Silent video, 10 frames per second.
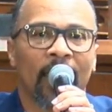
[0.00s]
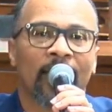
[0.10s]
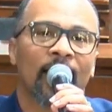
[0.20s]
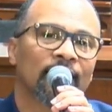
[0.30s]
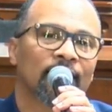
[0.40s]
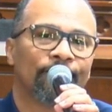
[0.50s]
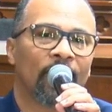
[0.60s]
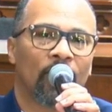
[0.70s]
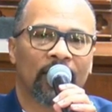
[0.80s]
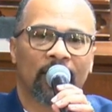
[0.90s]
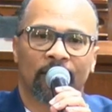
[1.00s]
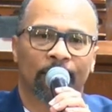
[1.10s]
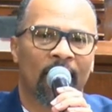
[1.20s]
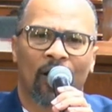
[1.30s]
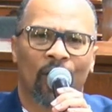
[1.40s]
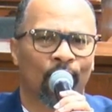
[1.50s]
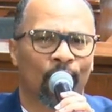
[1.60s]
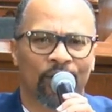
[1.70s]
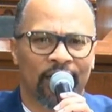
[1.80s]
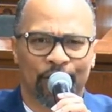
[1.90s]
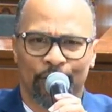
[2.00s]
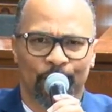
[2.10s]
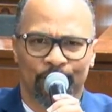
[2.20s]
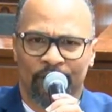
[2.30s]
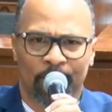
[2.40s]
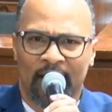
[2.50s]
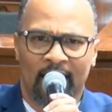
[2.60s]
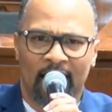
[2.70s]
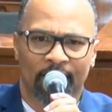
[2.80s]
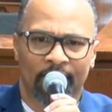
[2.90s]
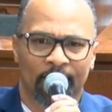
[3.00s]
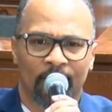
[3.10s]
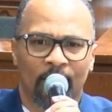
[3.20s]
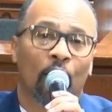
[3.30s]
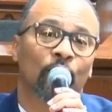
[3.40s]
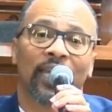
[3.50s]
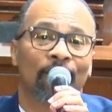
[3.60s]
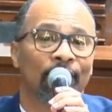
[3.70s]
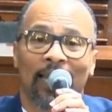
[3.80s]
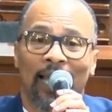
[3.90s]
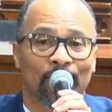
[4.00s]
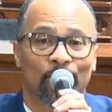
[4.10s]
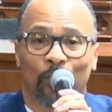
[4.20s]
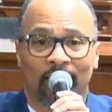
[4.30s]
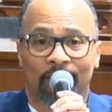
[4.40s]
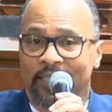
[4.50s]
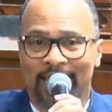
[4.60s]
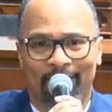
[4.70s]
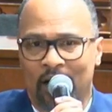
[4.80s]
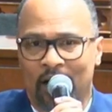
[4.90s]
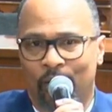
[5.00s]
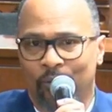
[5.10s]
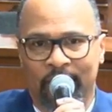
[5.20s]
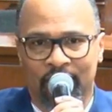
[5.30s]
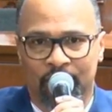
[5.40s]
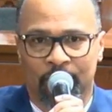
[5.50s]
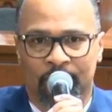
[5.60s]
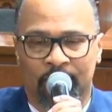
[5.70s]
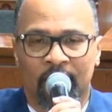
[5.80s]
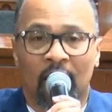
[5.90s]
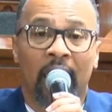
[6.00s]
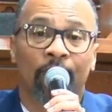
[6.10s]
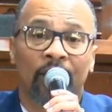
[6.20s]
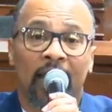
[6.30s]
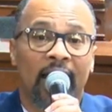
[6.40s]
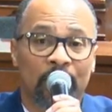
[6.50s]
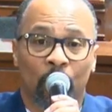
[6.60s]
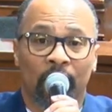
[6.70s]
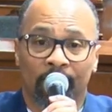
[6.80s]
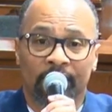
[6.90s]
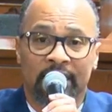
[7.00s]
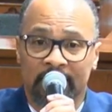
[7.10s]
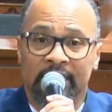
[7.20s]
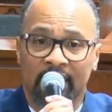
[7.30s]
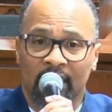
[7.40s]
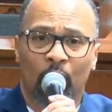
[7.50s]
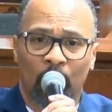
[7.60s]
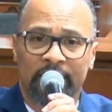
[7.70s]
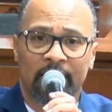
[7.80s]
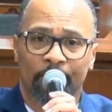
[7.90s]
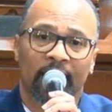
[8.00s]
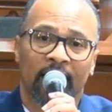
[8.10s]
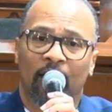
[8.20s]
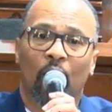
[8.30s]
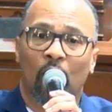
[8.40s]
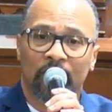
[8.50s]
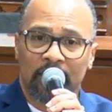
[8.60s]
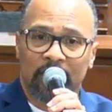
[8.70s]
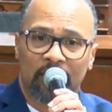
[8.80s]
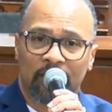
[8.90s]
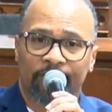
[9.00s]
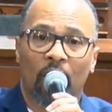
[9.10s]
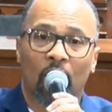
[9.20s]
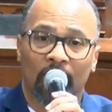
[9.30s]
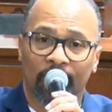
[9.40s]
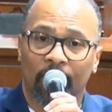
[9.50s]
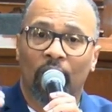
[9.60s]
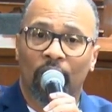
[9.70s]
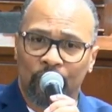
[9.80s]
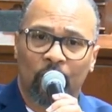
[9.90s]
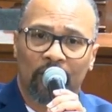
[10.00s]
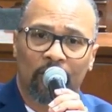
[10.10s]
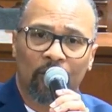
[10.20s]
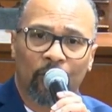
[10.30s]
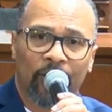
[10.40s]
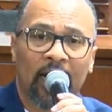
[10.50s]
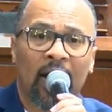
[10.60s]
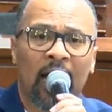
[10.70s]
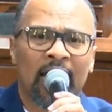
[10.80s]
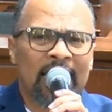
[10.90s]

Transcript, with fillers: and not to falling into my own issues in my life. Because every last one of us have our own issues. Every last one of us is dealing with something that causes us to fall and fall short of the glory of God.